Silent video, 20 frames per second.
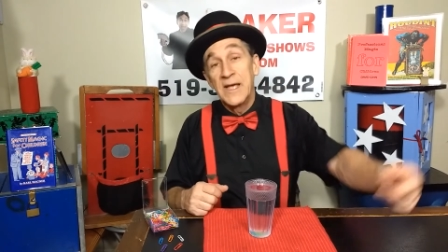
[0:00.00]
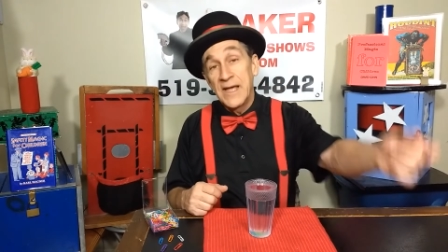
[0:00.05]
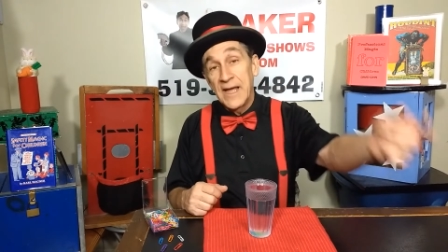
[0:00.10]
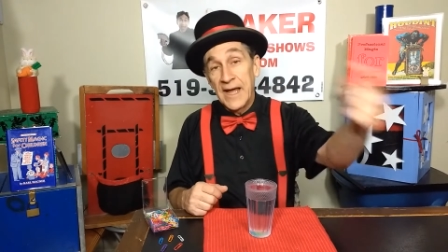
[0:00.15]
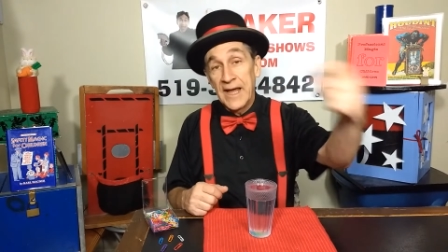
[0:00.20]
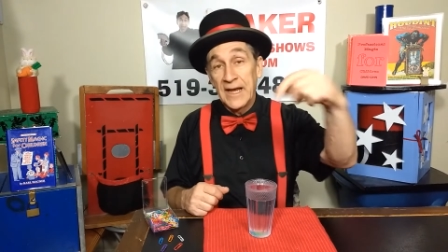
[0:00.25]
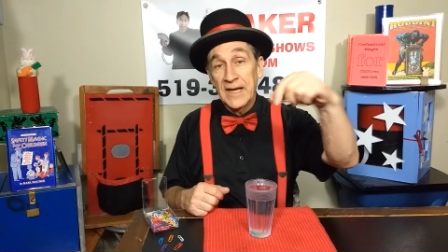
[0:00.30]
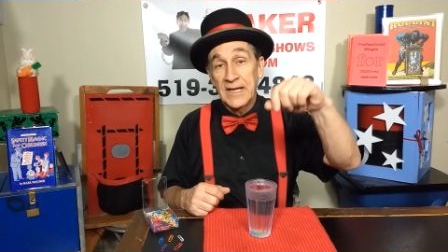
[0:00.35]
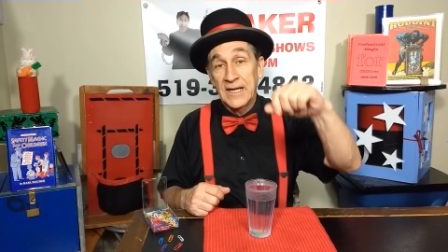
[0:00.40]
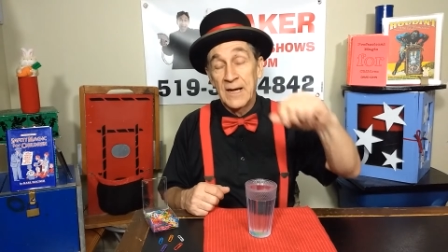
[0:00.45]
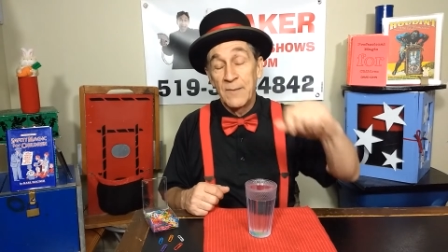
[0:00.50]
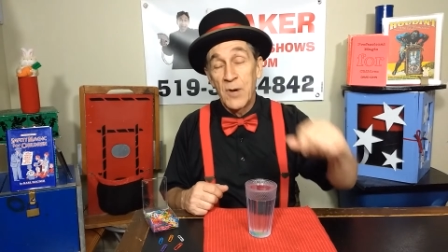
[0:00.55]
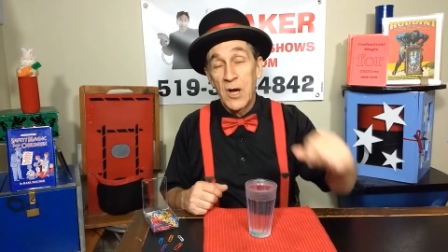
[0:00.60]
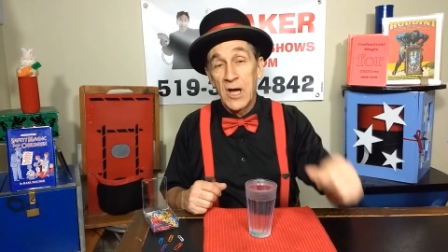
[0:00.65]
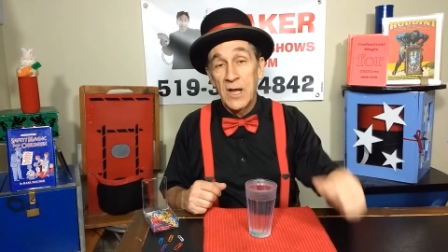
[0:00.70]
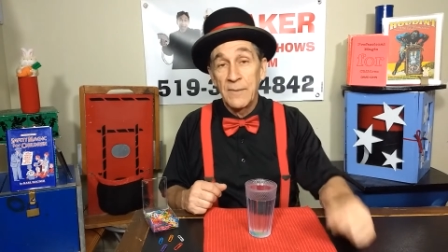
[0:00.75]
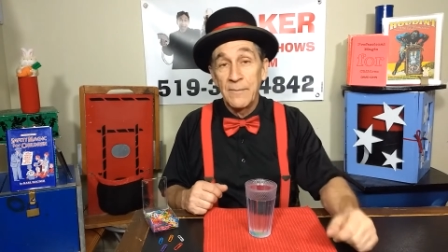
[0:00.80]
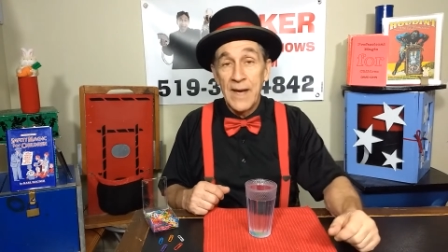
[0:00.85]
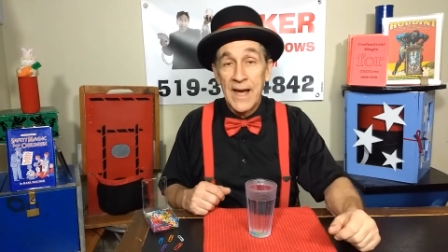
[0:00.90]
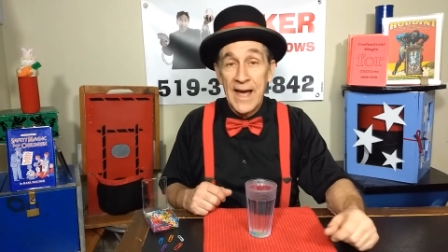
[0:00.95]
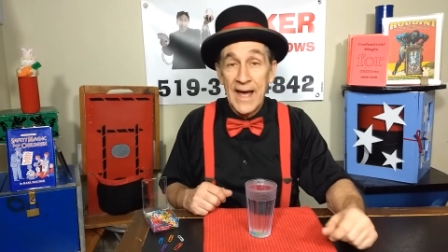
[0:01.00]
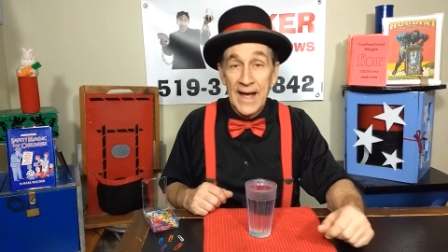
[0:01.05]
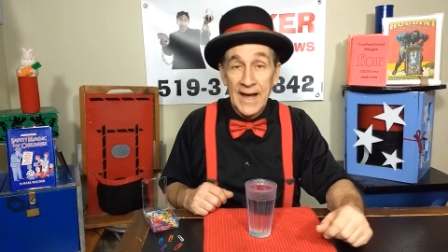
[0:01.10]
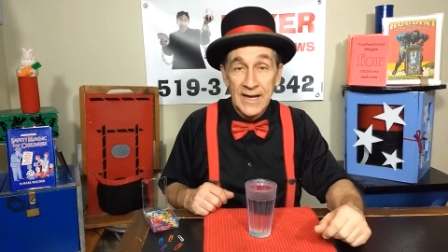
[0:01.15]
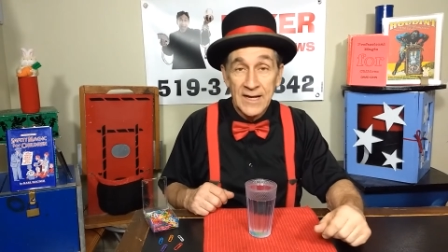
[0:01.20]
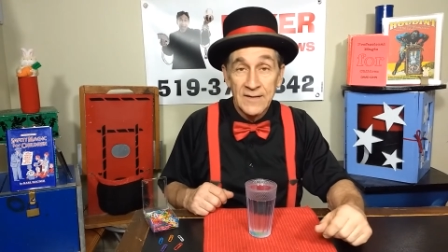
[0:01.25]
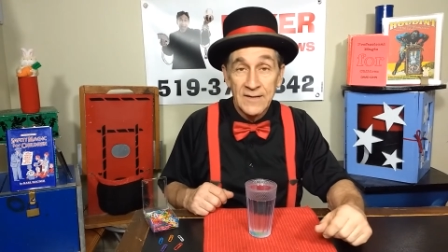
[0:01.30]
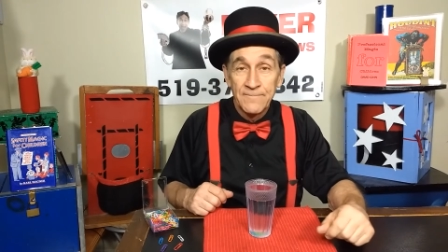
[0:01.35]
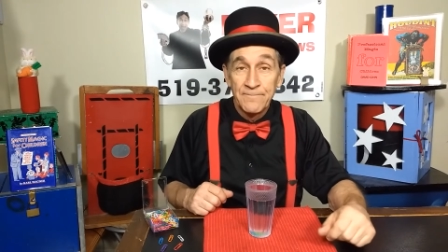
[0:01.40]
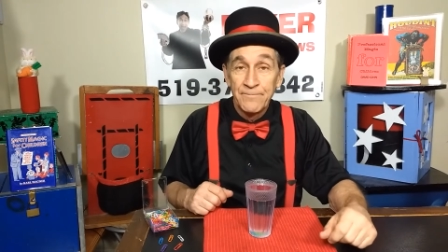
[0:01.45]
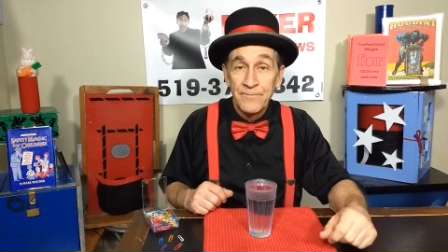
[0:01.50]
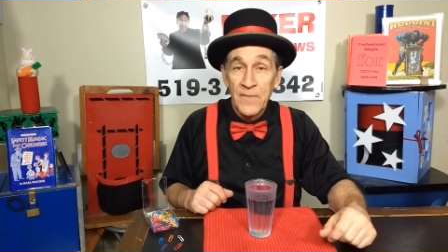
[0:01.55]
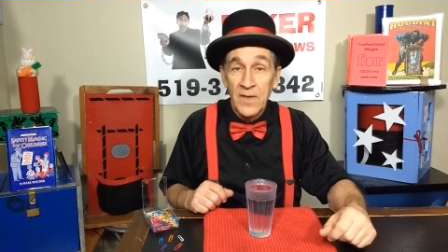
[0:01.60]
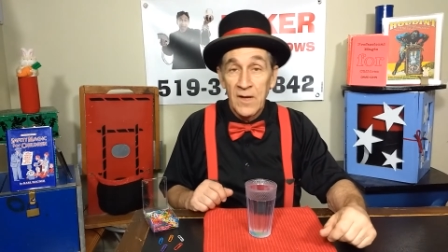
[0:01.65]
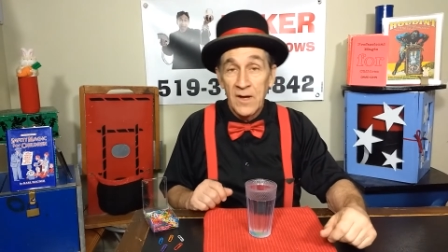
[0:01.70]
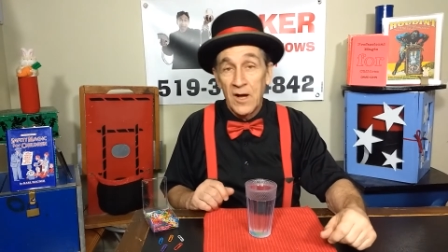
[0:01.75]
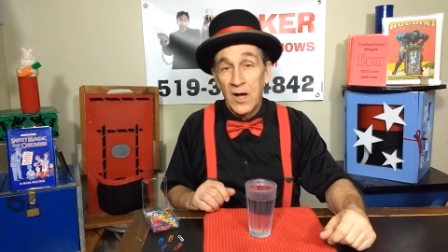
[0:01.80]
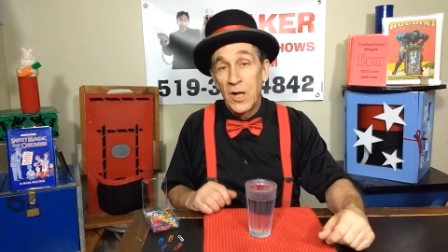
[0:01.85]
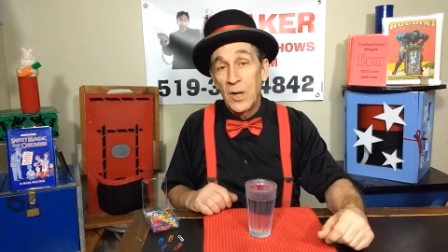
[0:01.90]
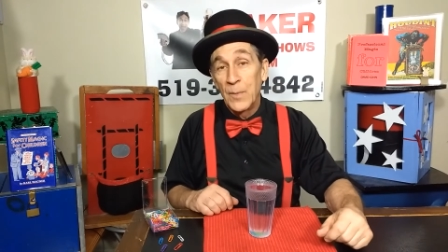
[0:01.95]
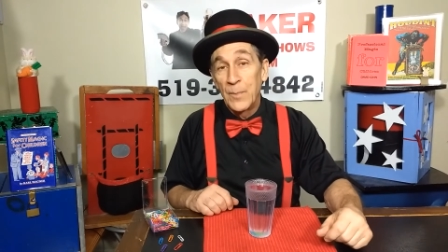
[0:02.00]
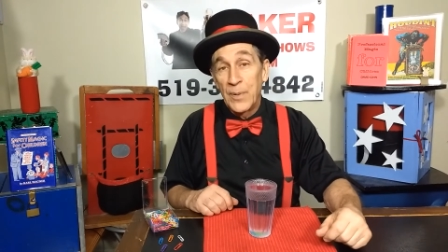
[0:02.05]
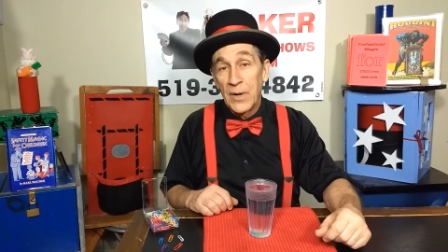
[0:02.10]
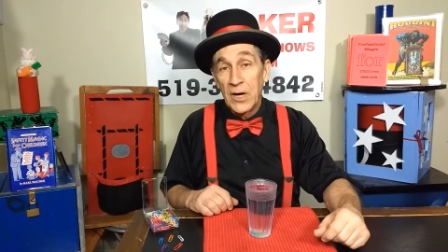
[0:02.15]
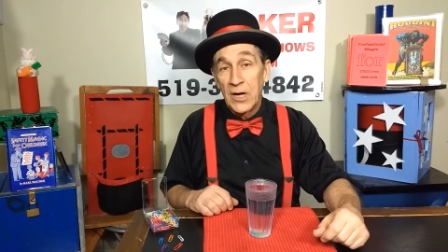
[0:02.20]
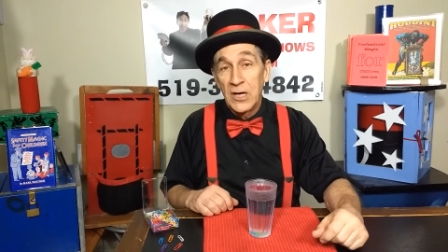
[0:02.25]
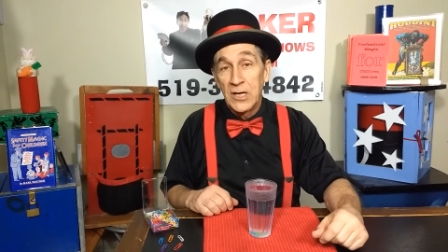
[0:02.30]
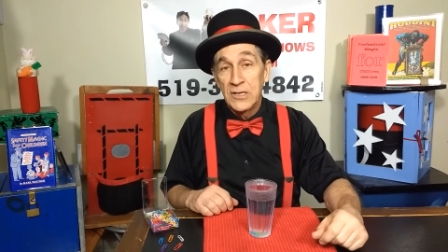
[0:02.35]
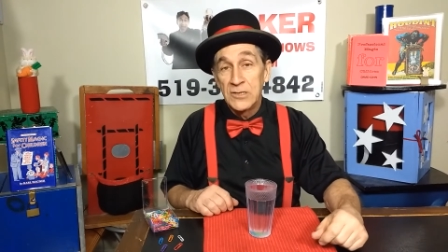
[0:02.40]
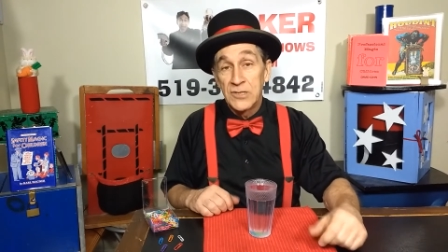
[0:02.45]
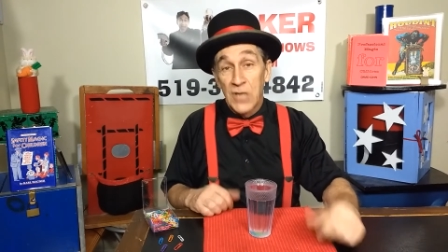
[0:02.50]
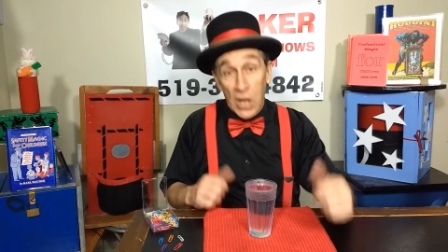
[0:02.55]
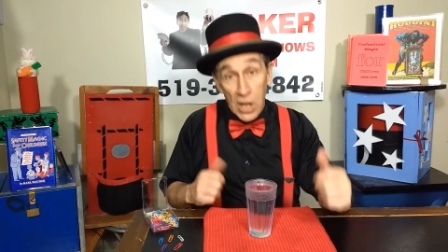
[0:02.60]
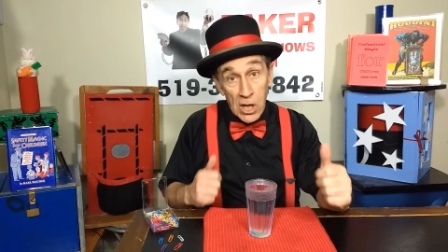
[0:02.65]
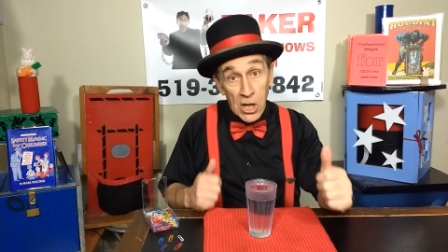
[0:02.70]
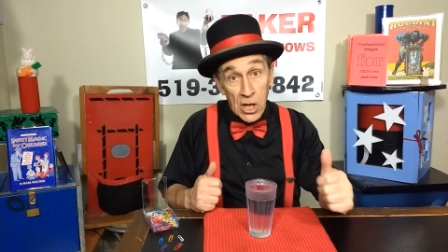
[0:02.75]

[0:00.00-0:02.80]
and come on back. I'll pause.